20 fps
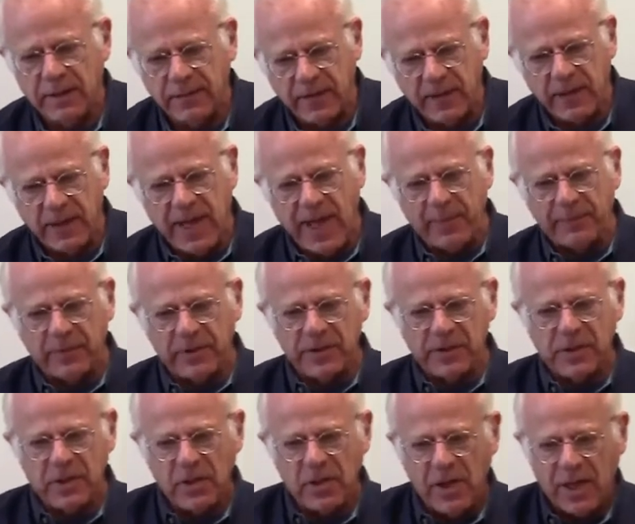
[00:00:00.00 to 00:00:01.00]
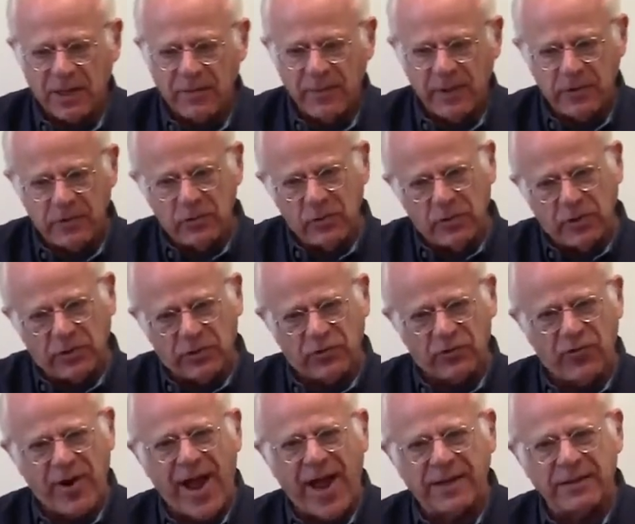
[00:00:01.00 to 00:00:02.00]
the capitalist economy, to
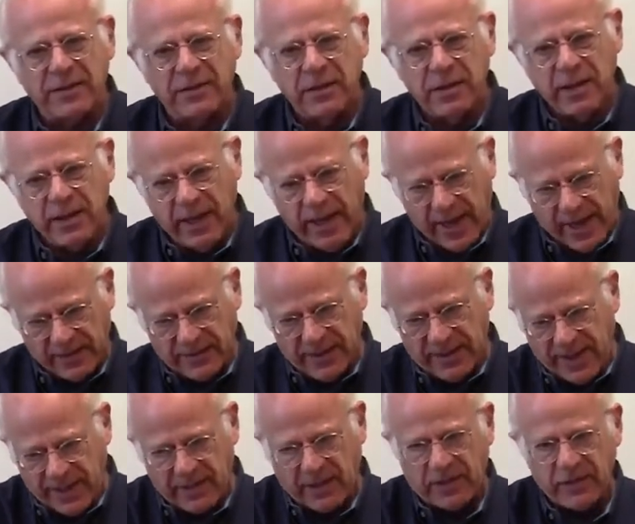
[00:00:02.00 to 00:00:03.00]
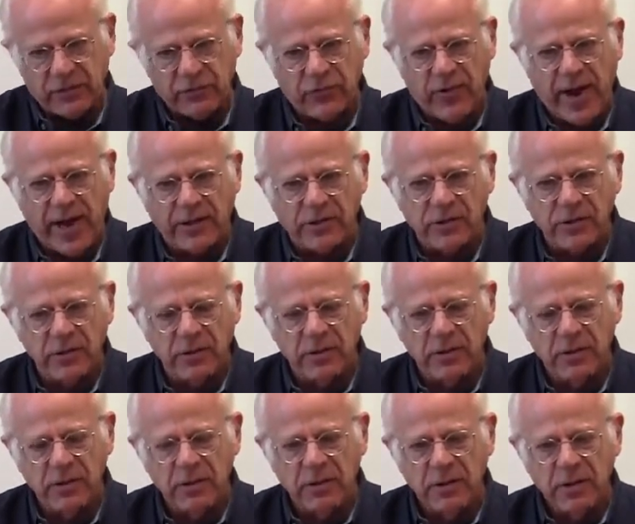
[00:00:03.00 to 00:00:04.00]
contract and to get a contraction,
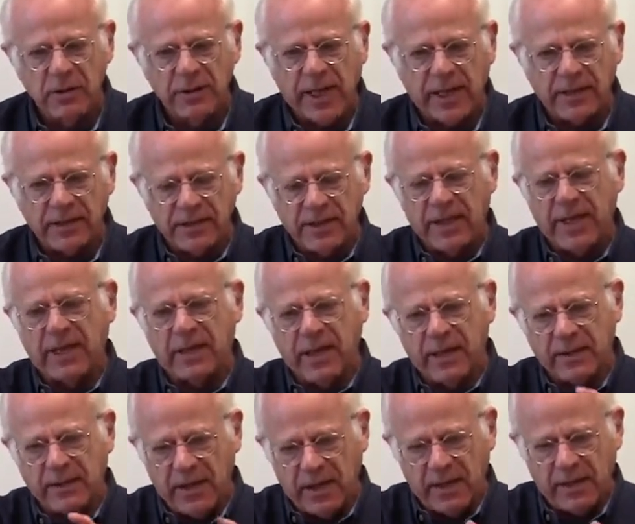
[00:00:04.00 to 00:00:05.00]
that is to get a,